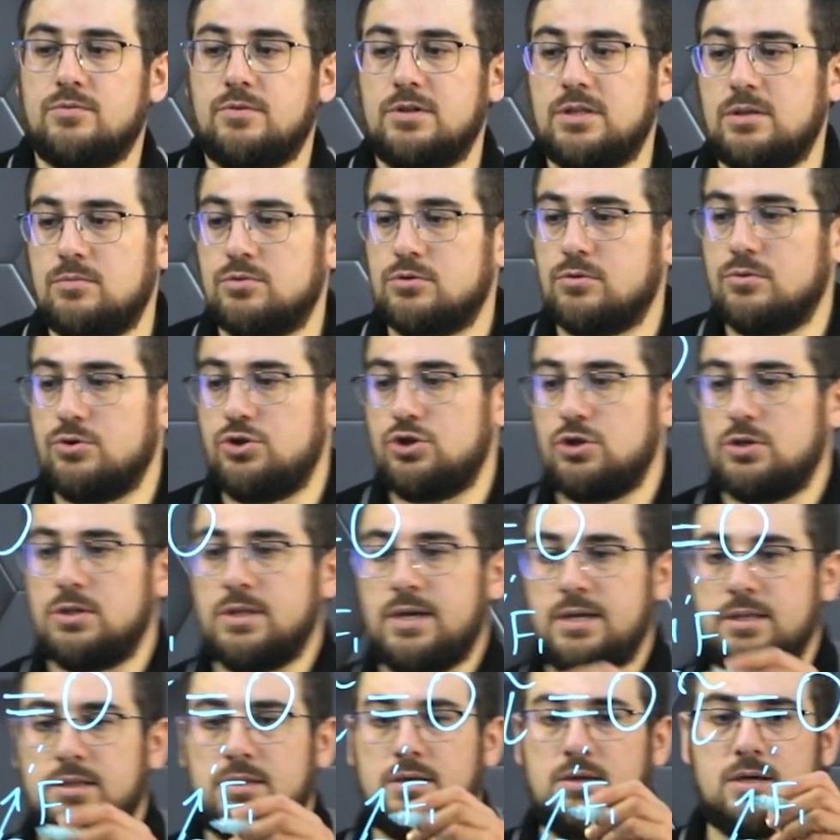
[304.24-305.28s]
In this case,
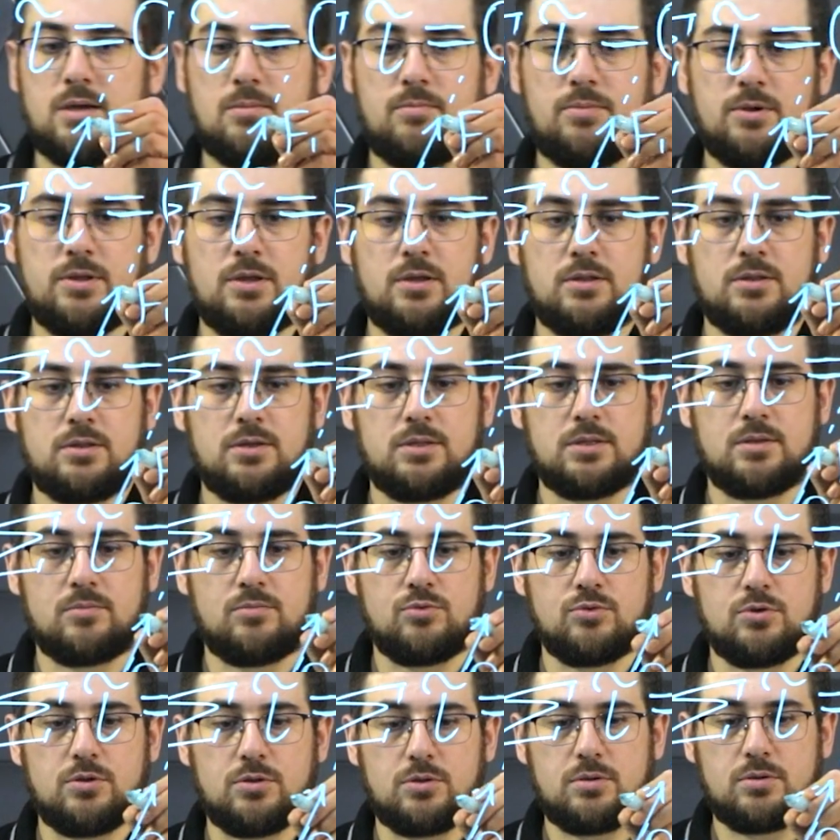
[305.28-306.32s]
this component will be
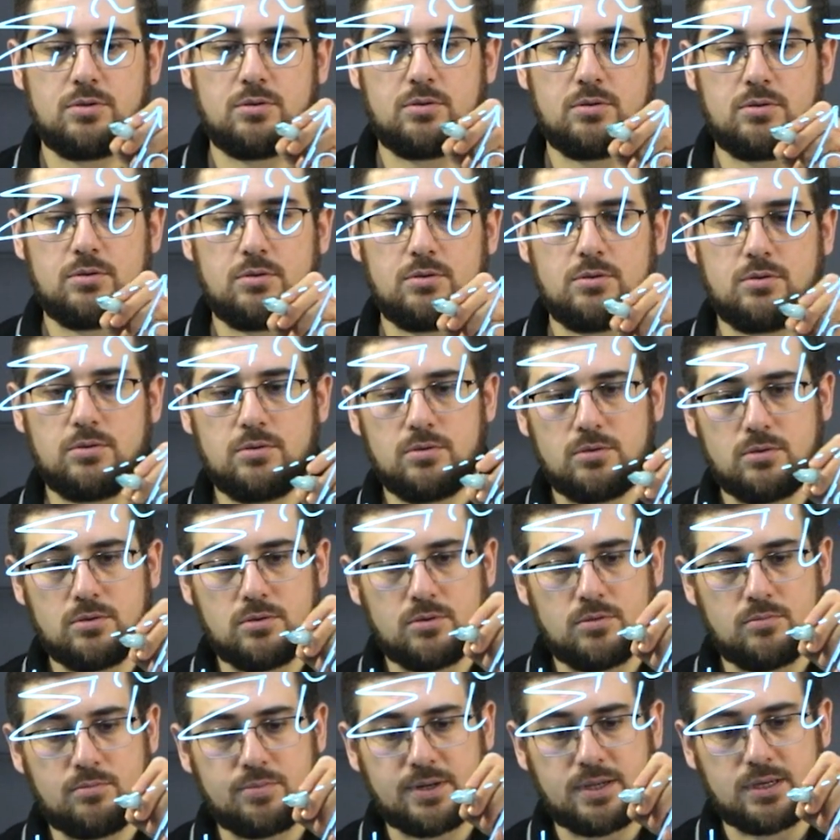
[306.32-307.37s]
the
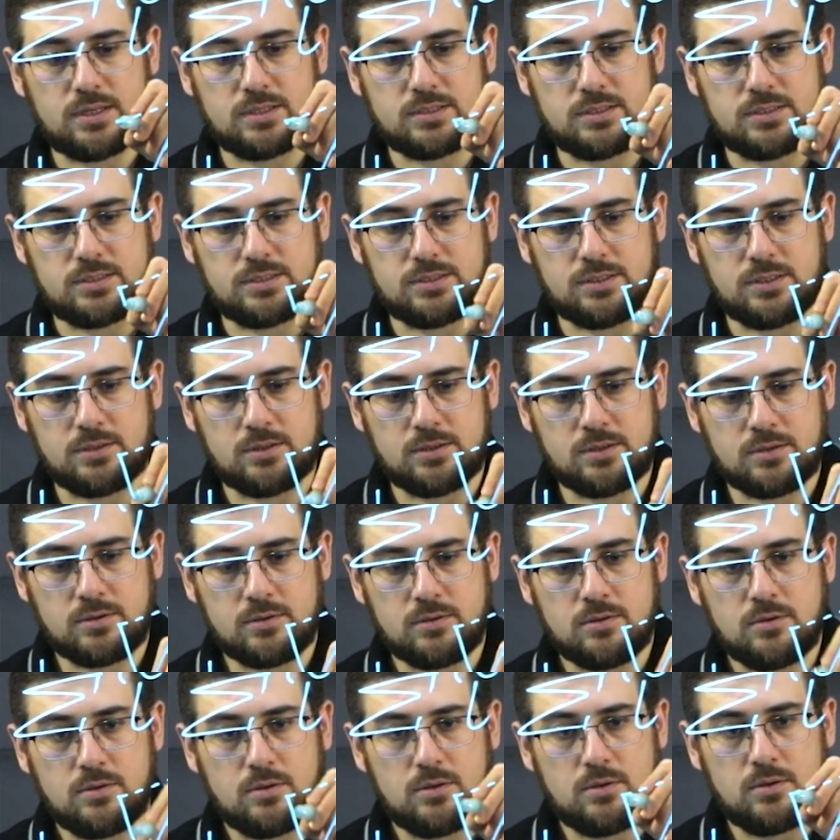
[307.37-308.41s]
projection of
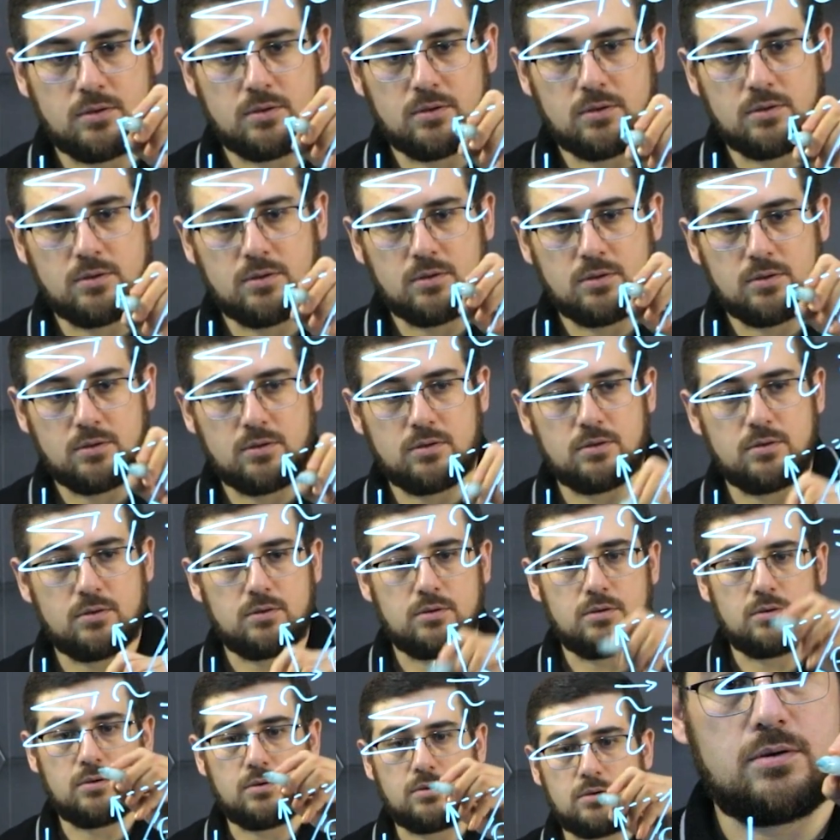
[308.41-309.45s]
the force.
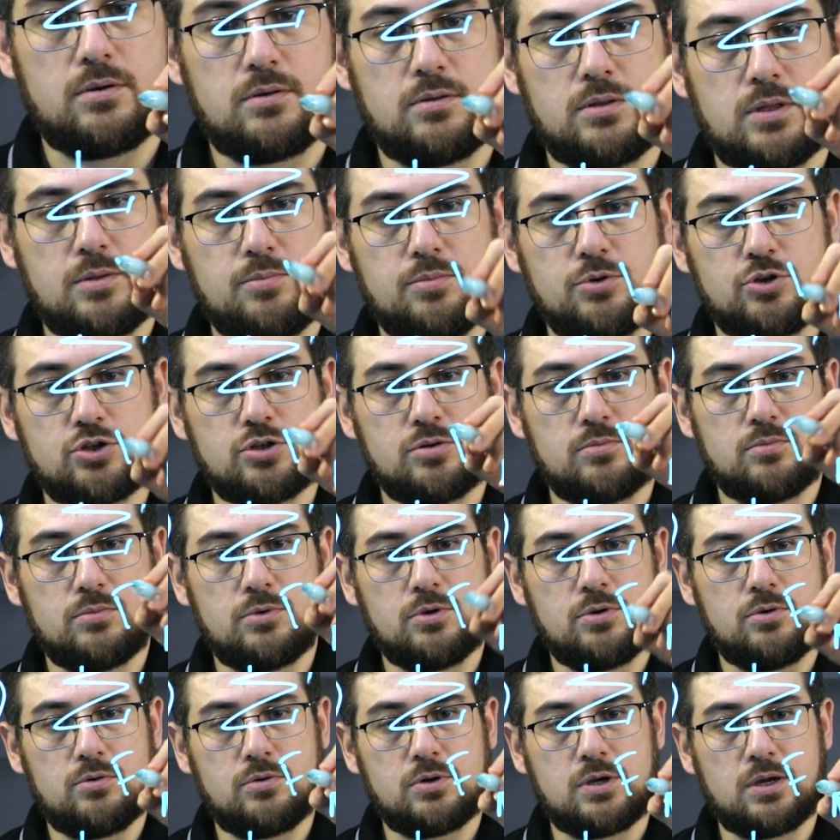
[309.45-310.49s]
Let's write it
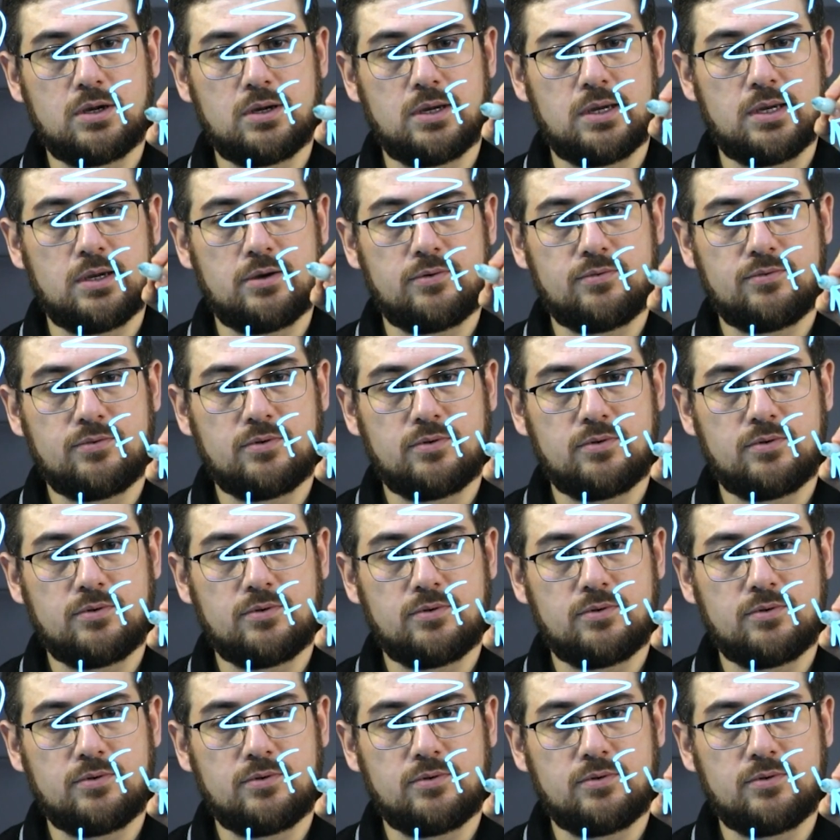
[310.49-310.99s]
as F1,